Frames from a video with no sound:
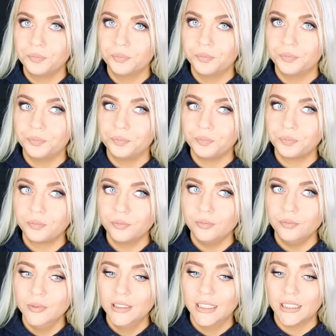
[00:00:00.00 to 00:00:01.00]
Mm -hmm
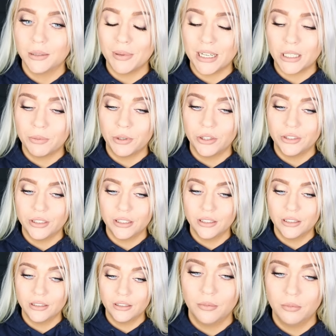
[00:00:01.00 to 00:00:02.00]
and Smash Brothers.